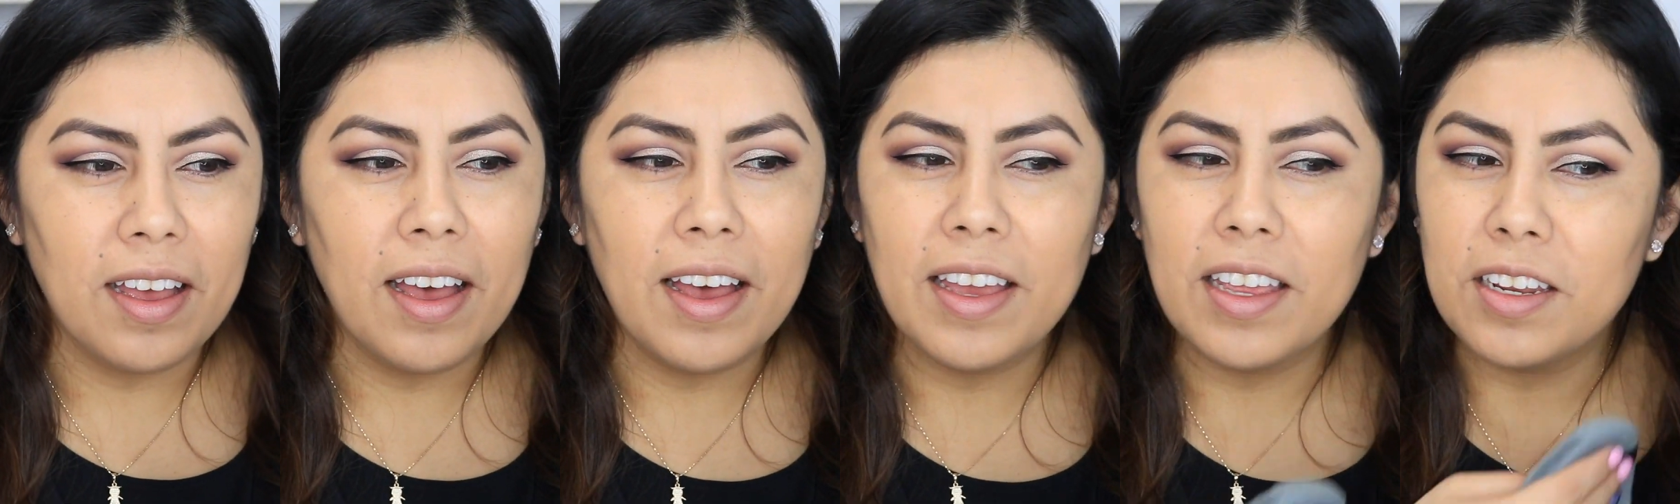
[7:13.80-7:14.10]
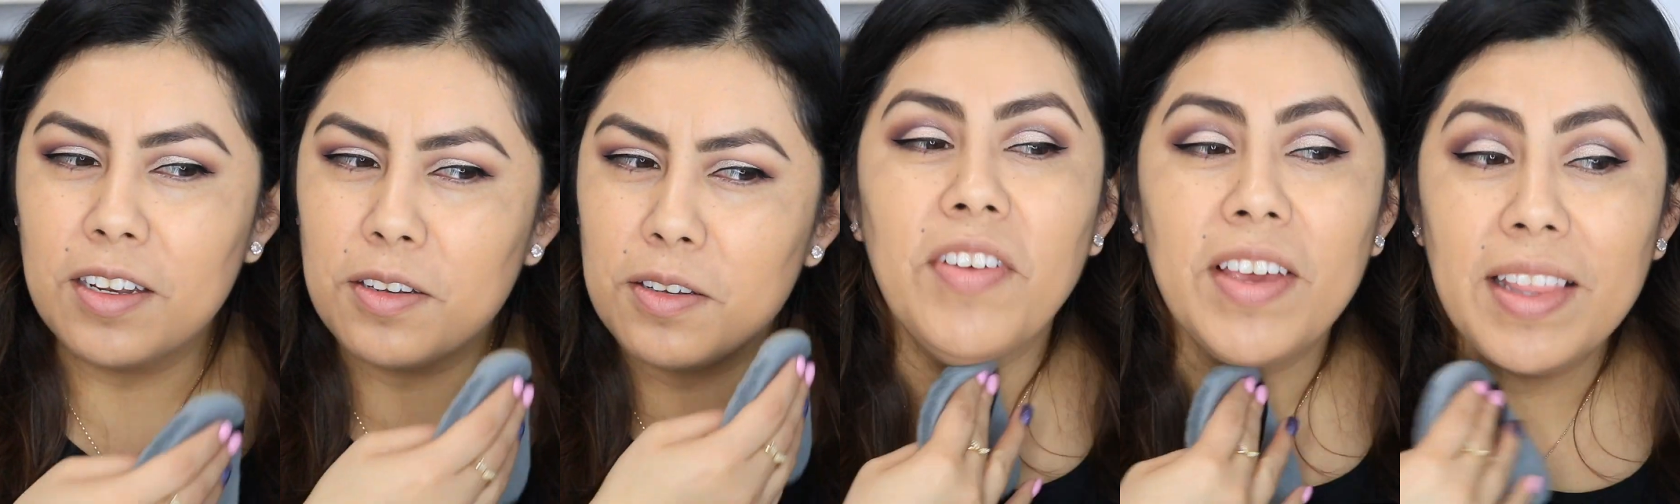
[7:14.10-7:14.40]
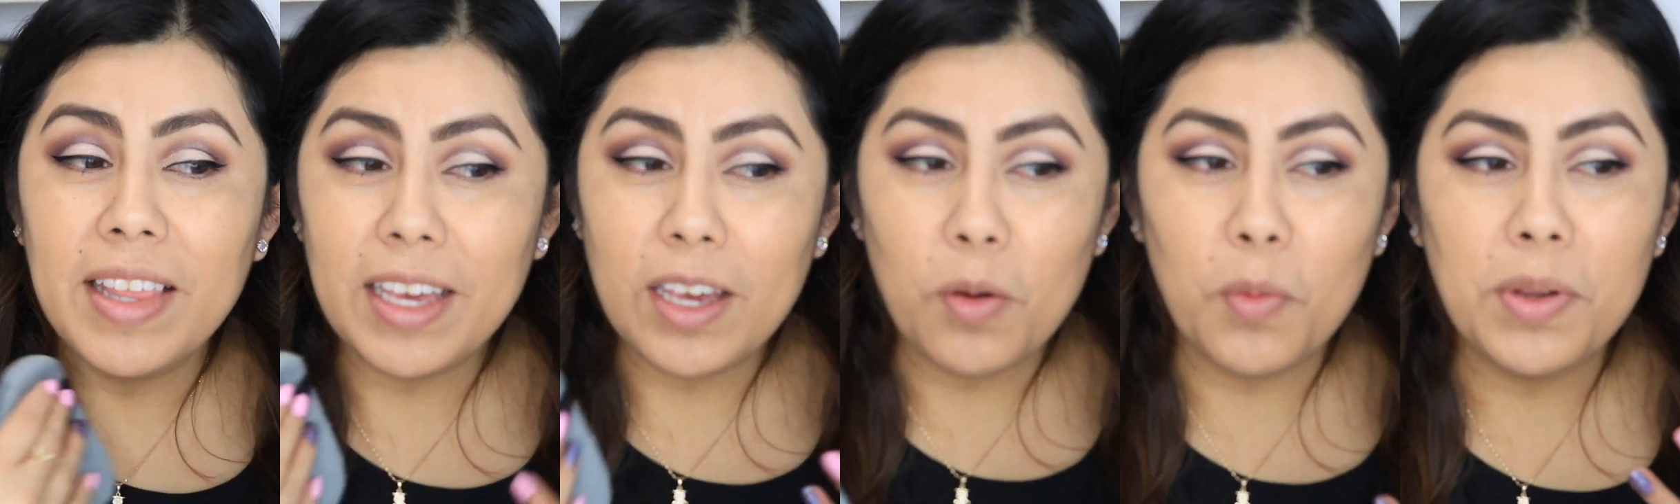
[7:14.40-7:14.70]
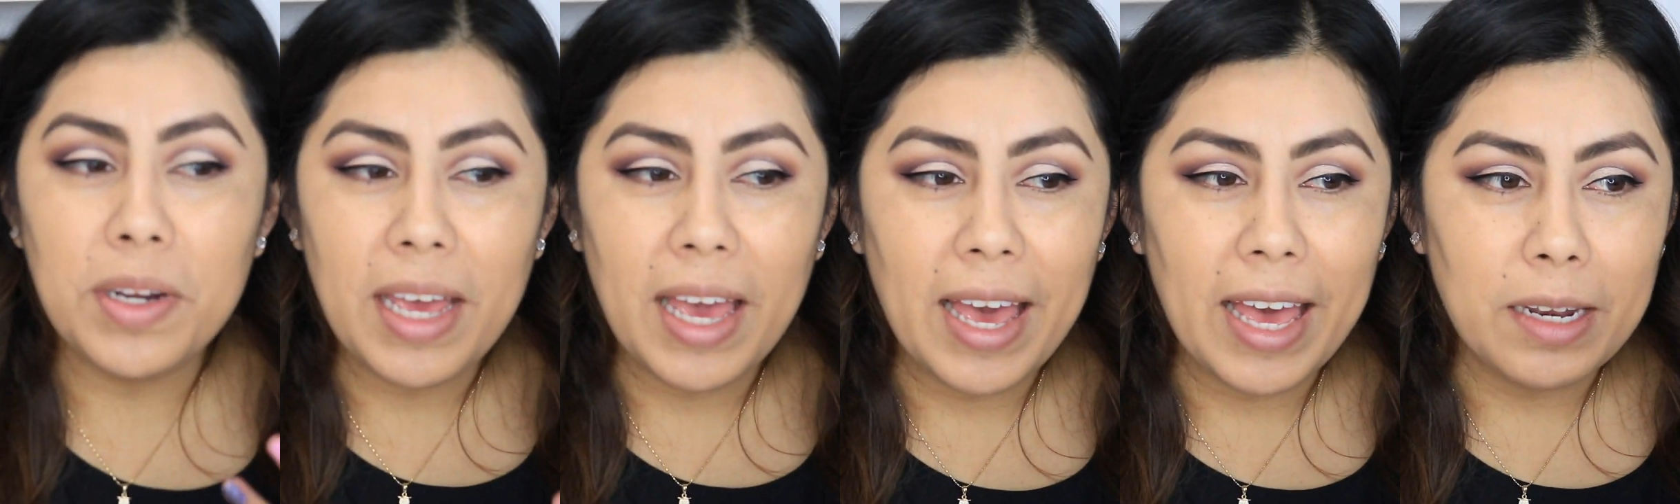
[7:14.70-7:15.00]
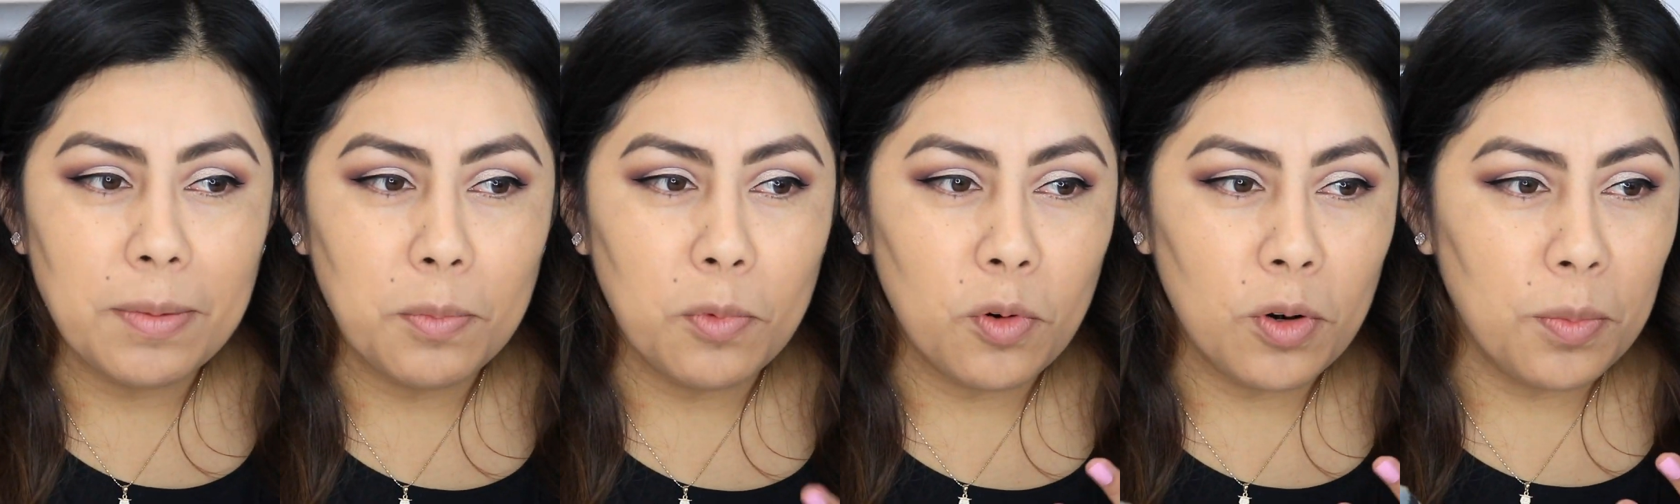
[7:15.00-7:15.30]
I feel like I want to
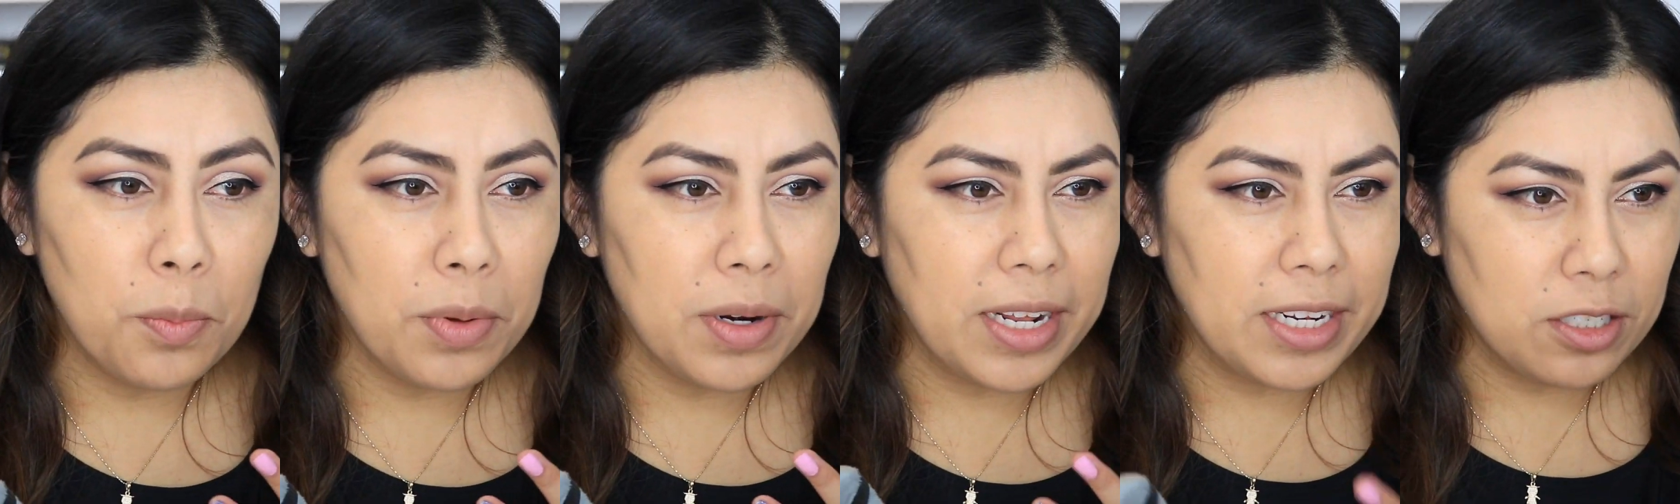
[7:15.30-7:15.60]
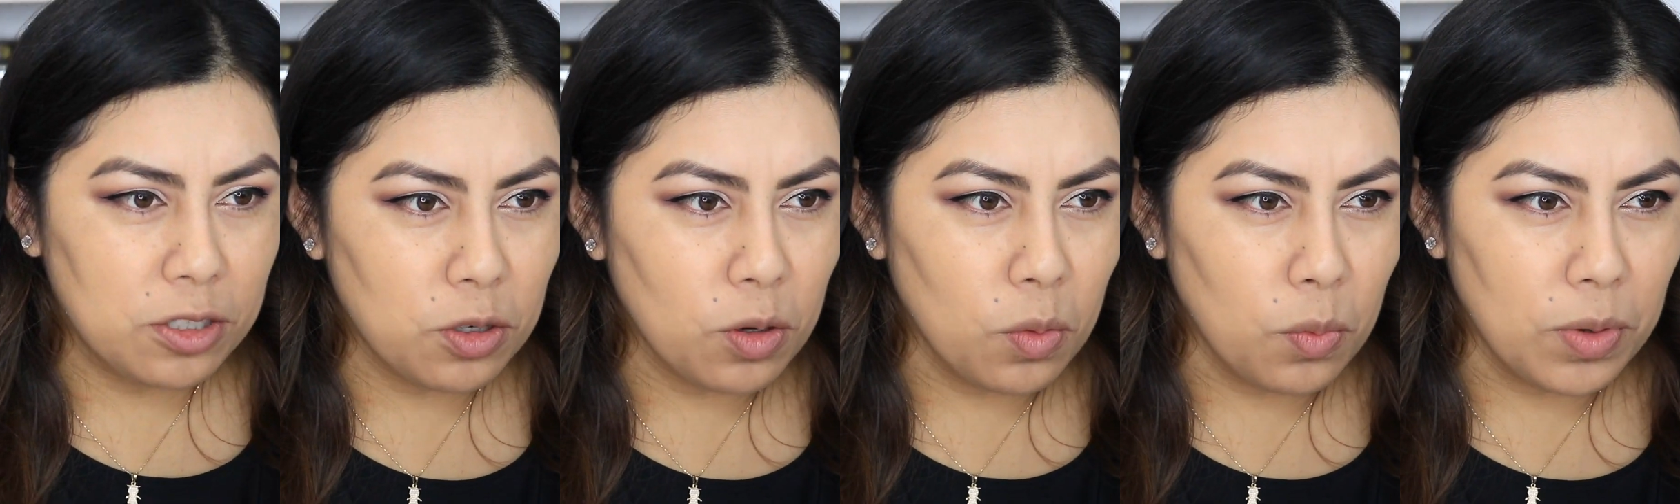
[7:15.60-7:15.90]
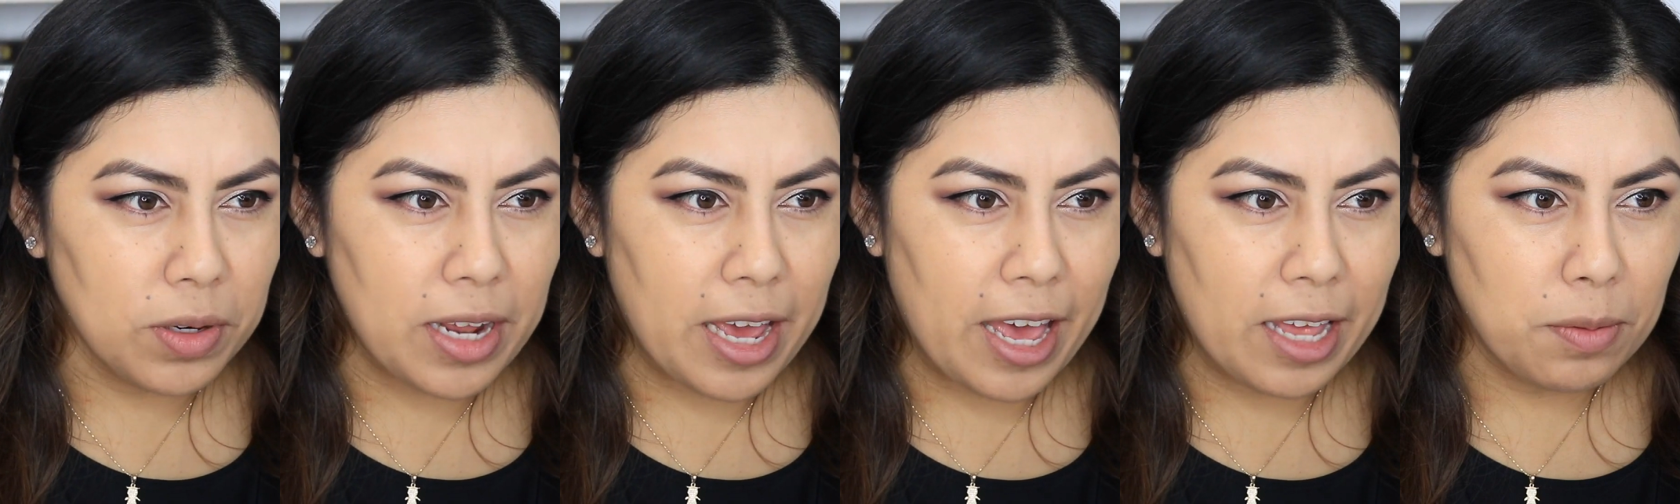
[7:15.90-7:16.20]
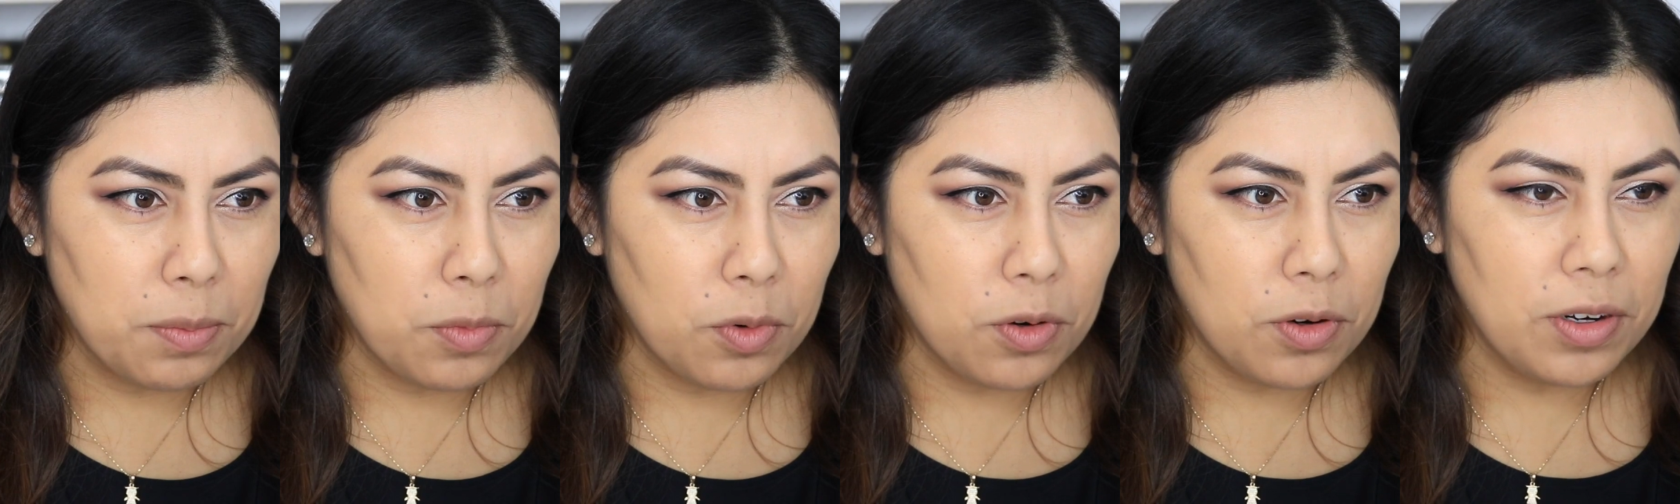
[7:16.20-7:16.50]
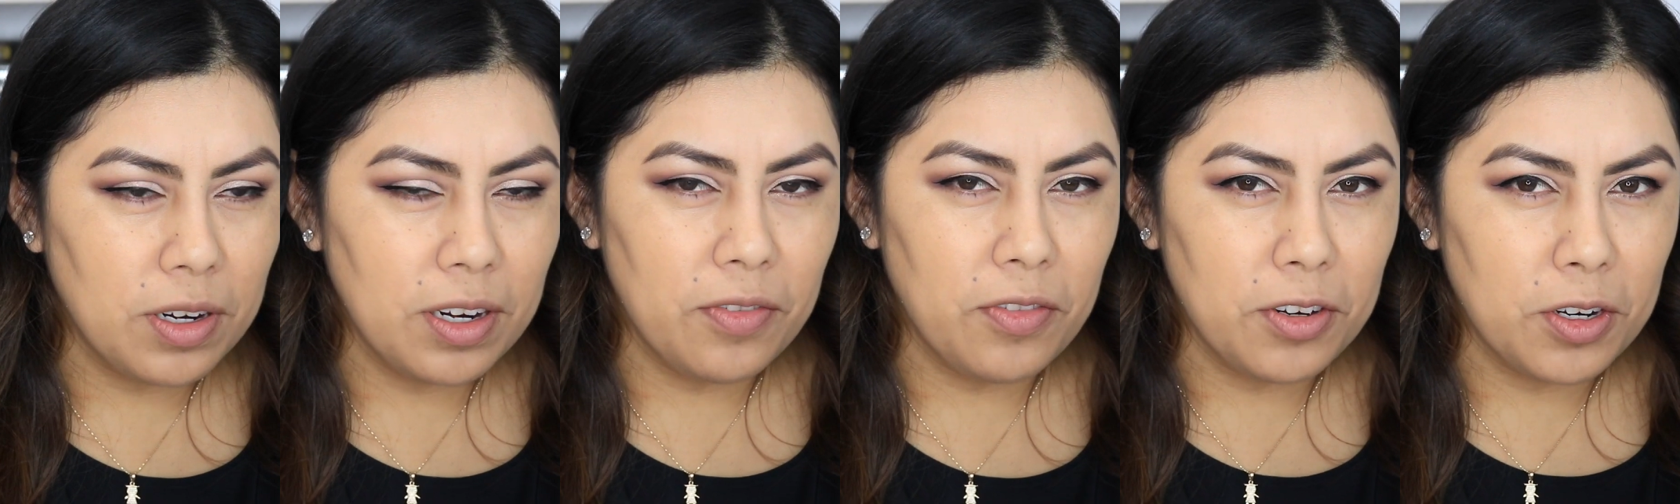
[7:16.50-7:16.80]
add more, but I don't want to add more,
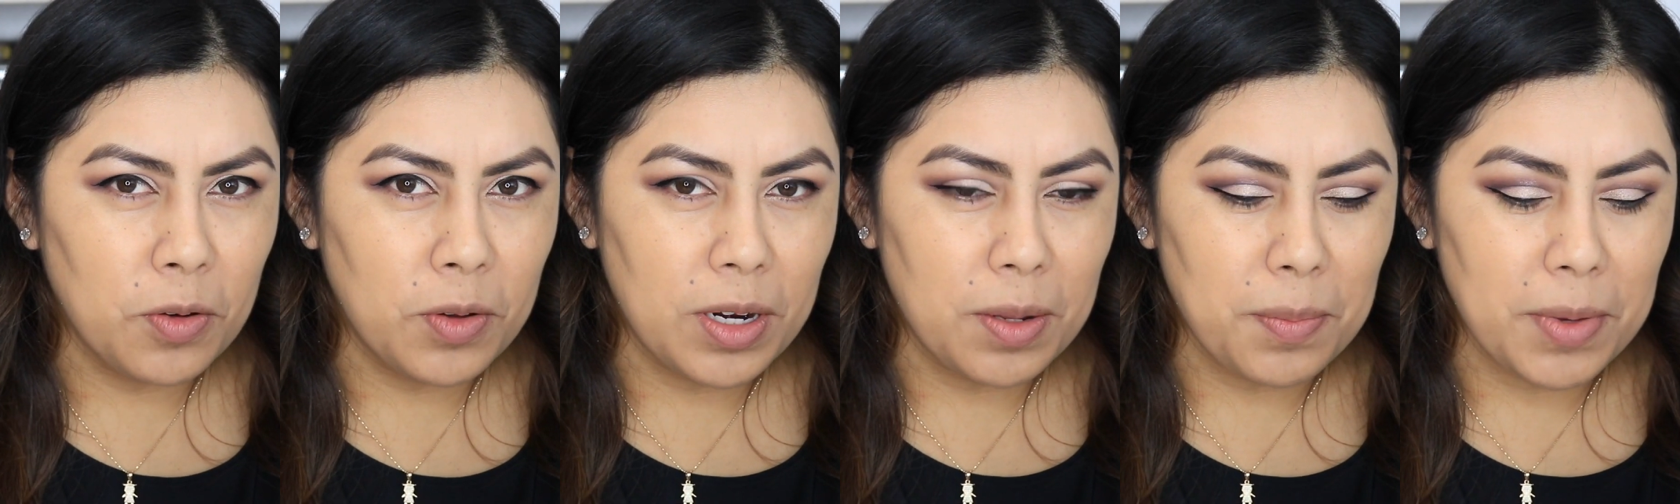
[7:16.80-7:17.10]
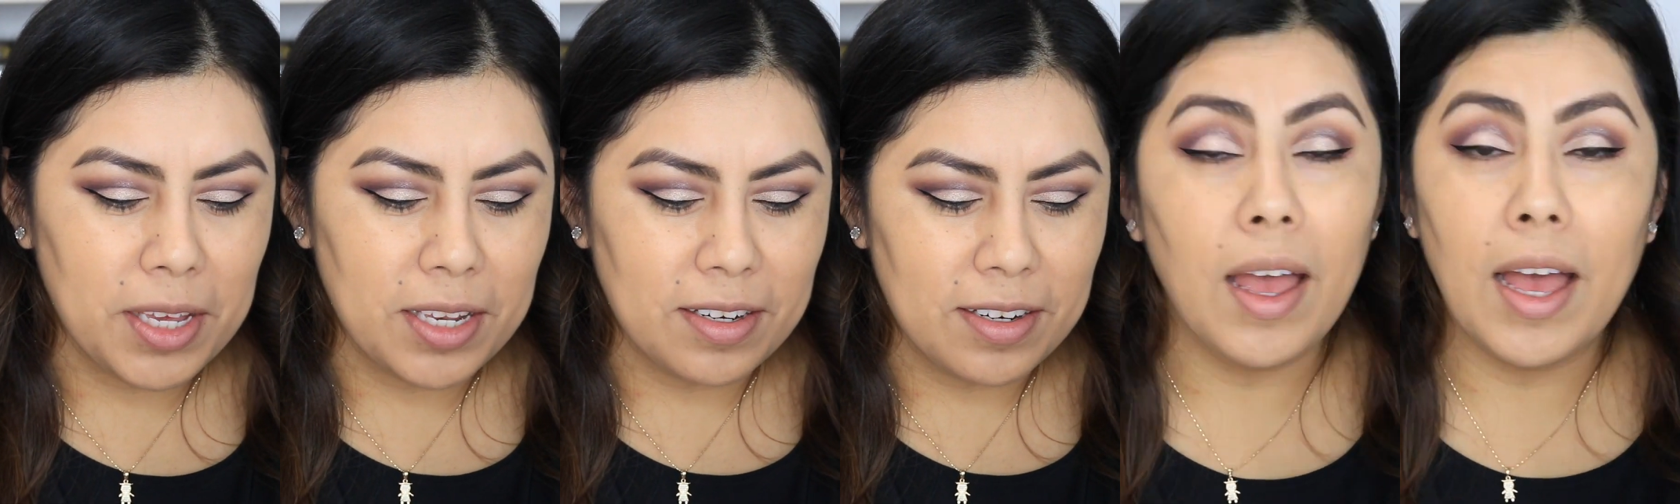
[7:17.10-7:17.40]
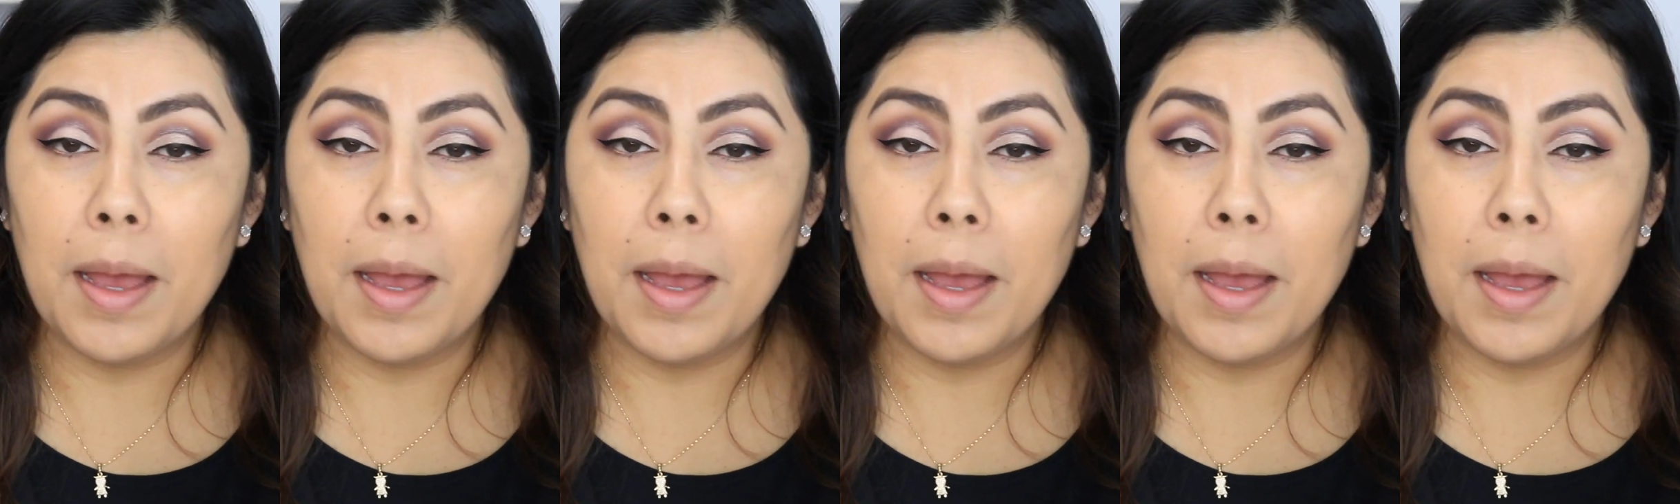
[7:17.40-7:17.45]
if you know what I mean.